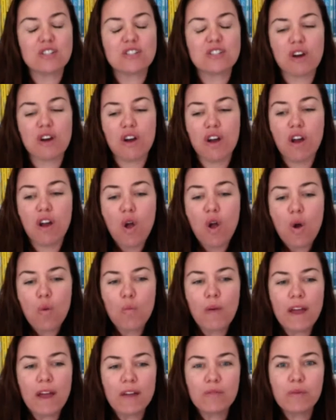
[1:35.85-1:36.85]
So
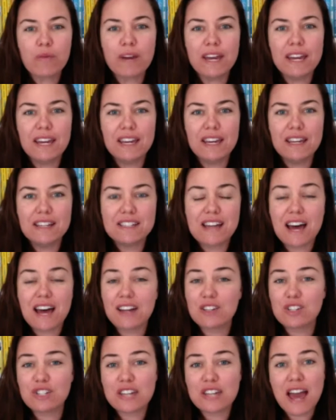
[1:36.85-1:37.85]
when we
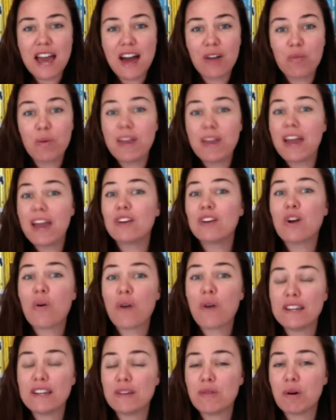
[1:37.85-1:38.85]
touched down, we had no
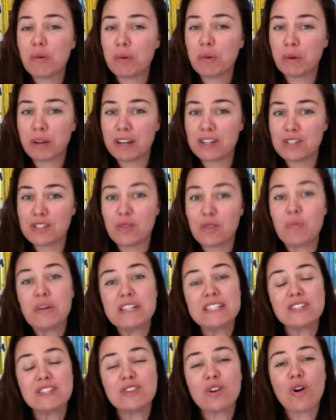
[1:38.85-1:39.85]
idea what we were going to do. We
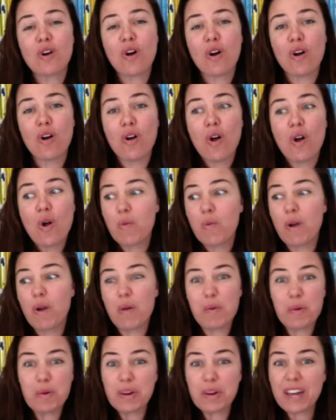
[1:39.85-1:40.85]
didn't know where
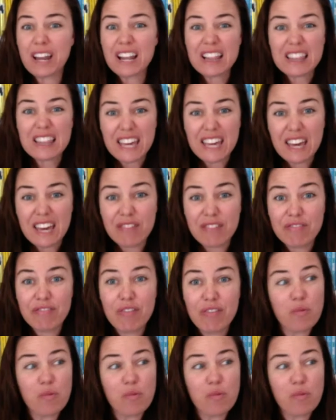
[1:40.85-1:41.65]
we were going to live.